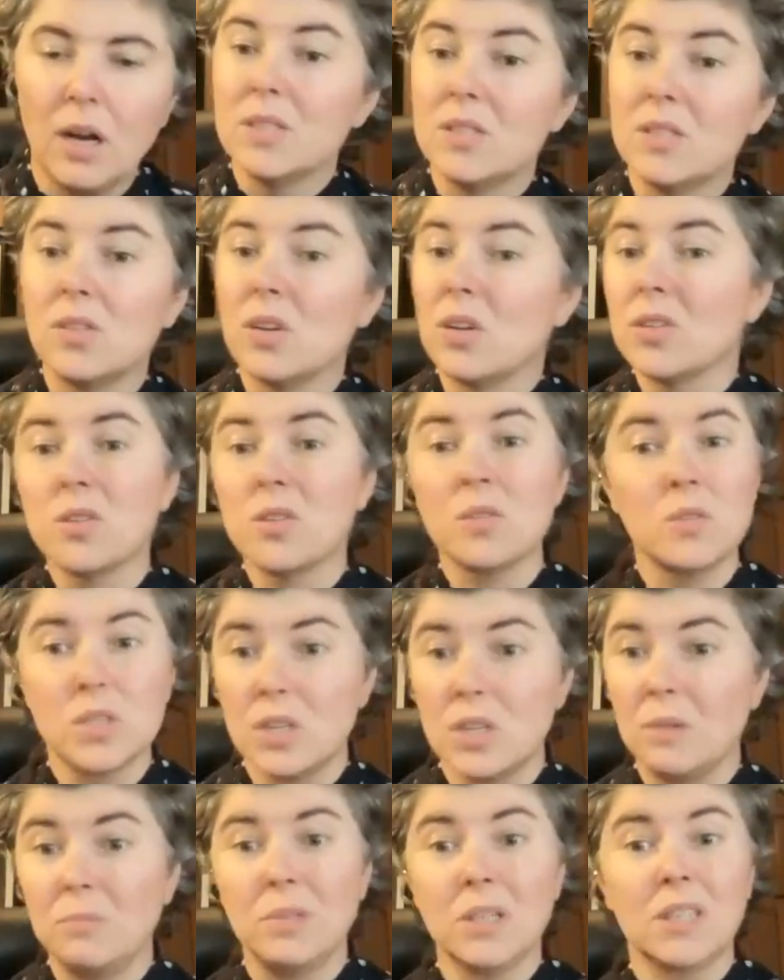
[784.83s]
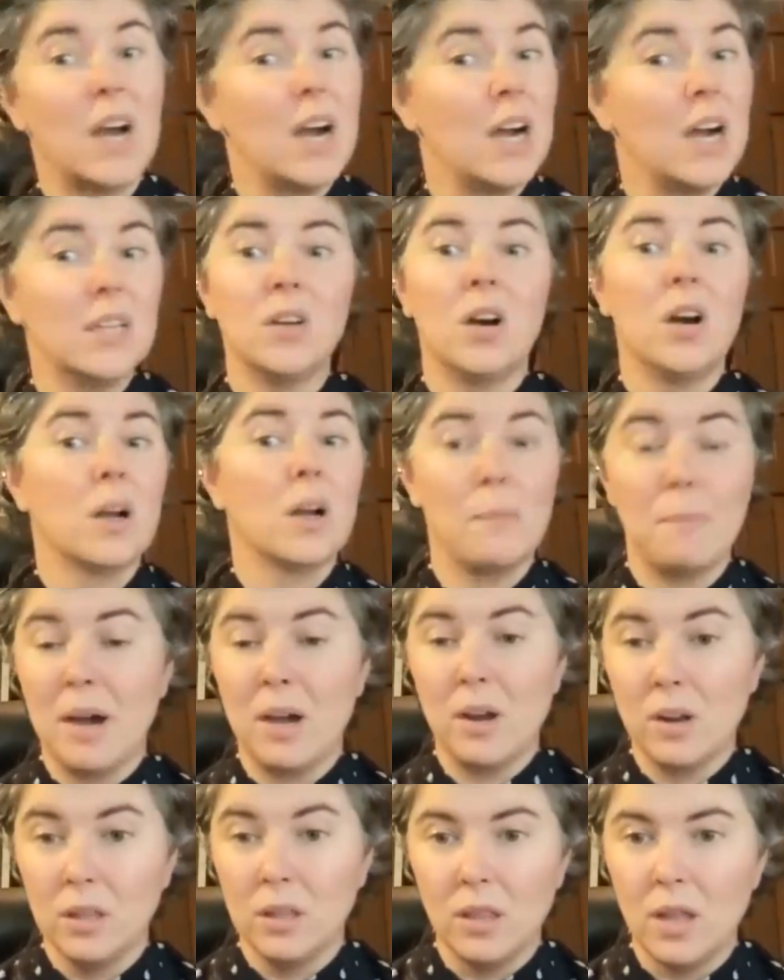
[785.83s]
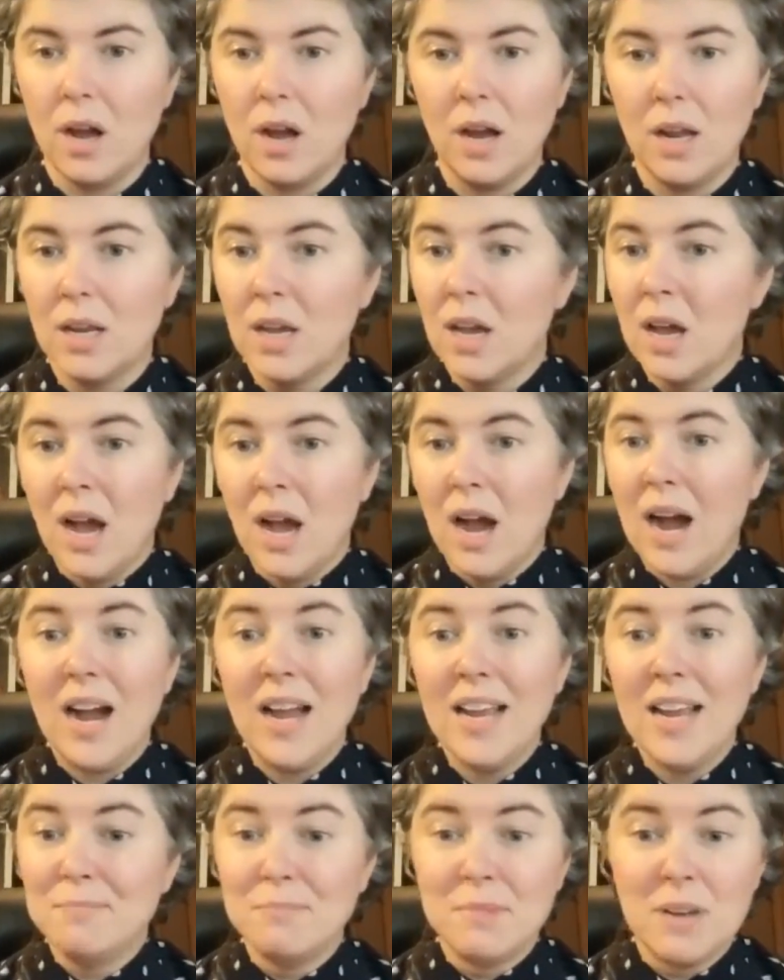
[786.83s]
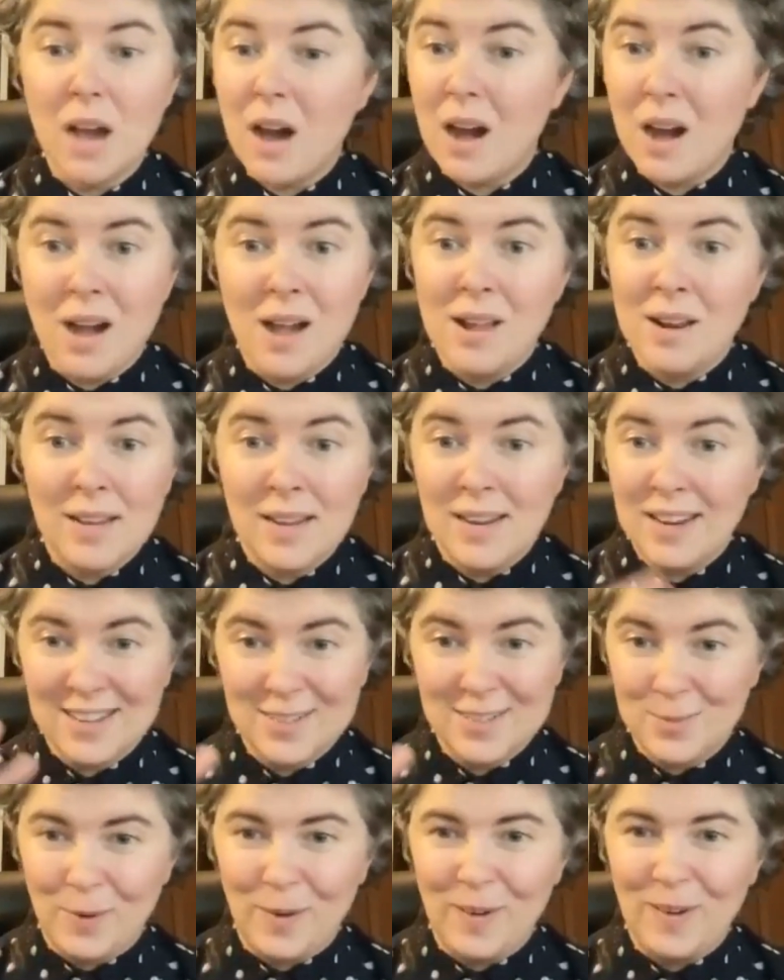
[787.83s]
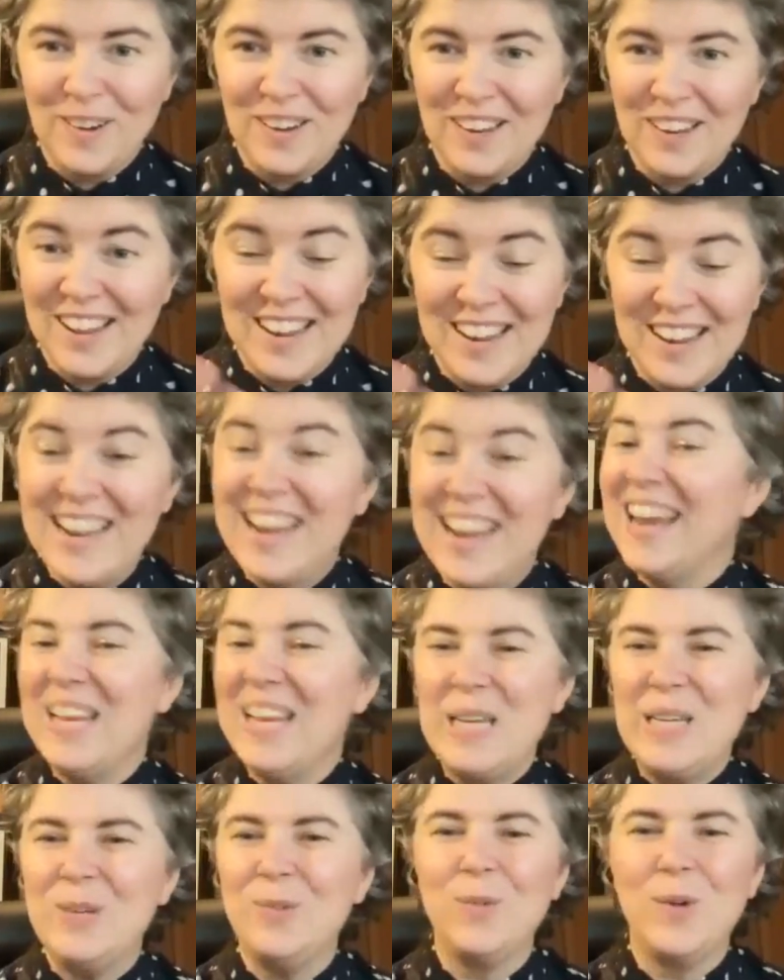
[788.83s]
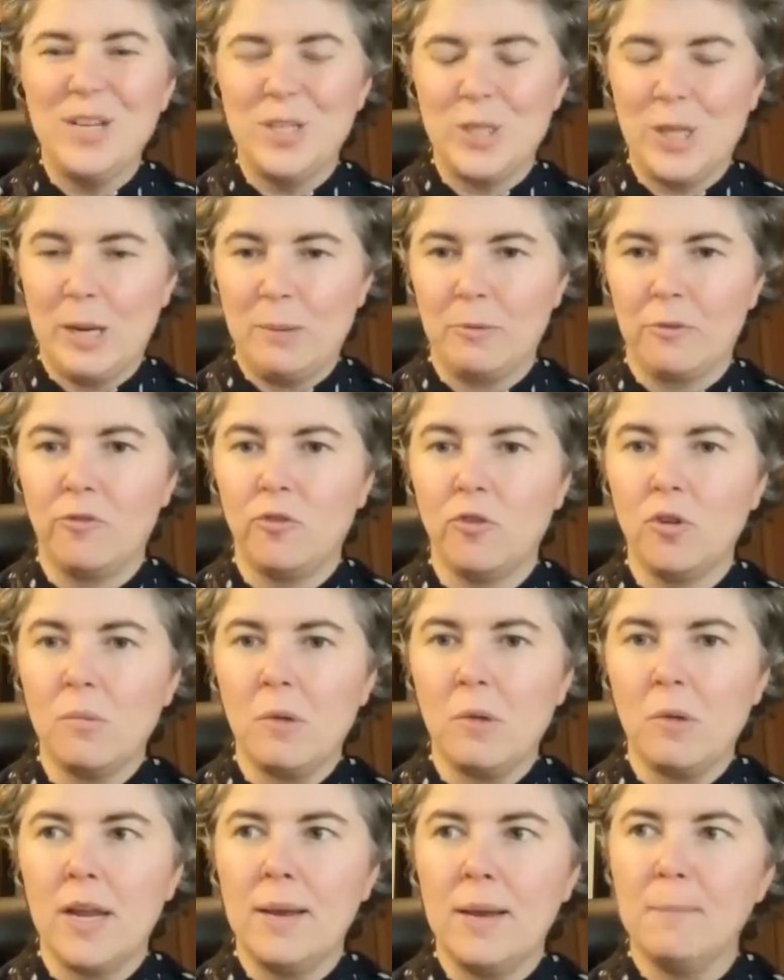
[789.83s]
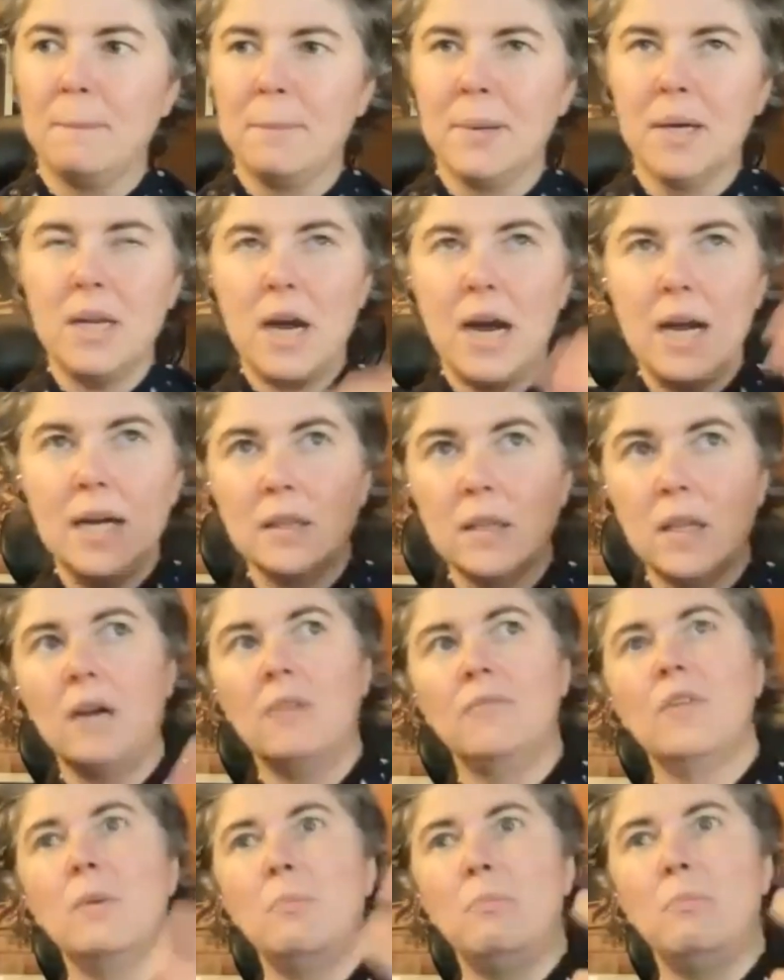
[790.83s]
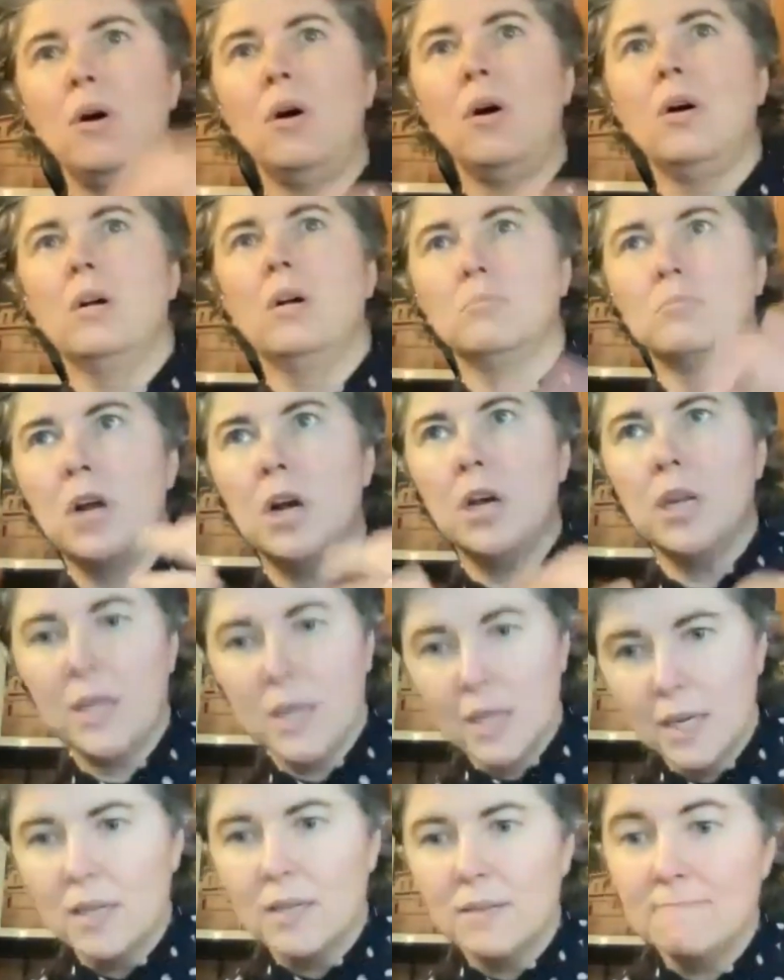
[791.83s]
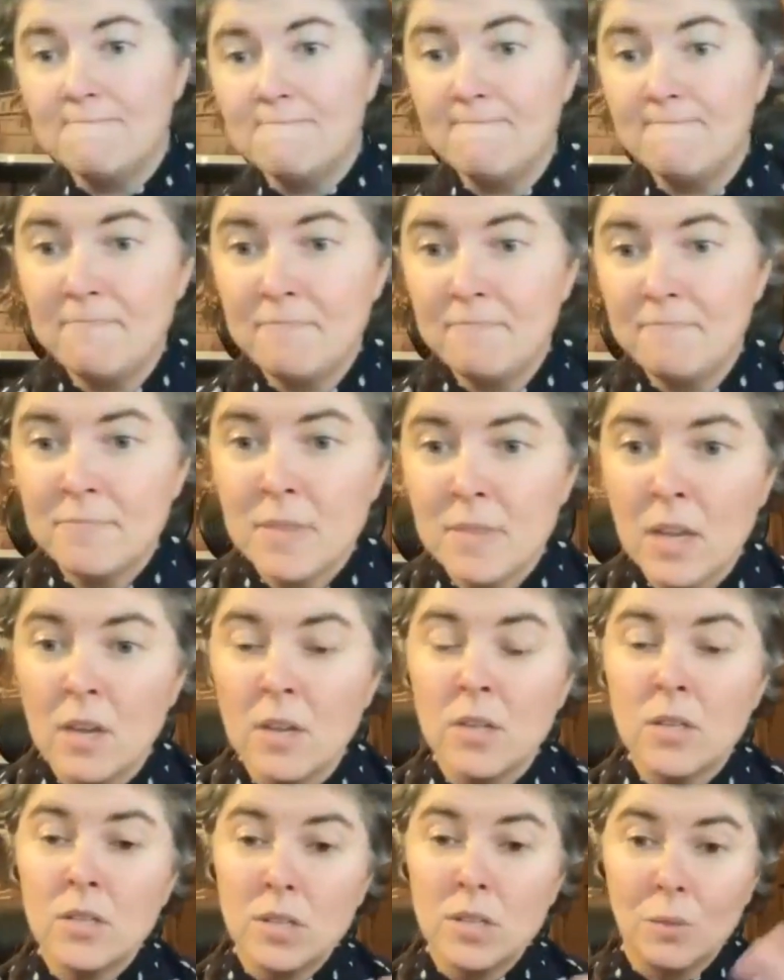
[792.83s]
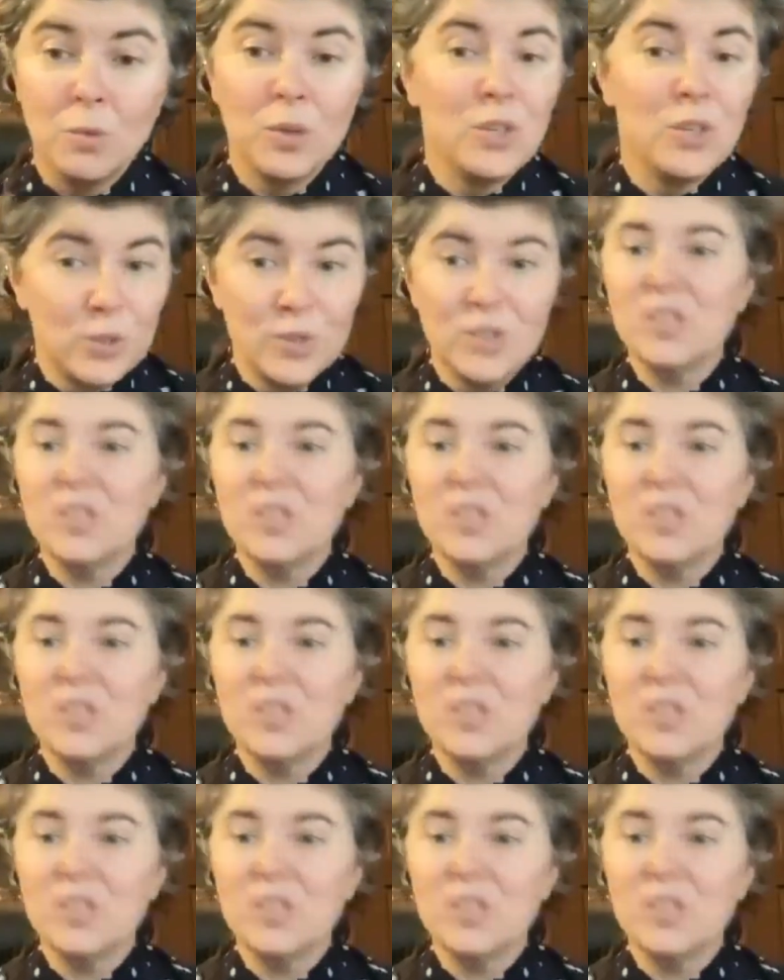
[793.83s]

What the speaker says: This is also a subject I talk about a lot. I am not an expert in any way, shape, or form on it, but I love that Paul brought in someone who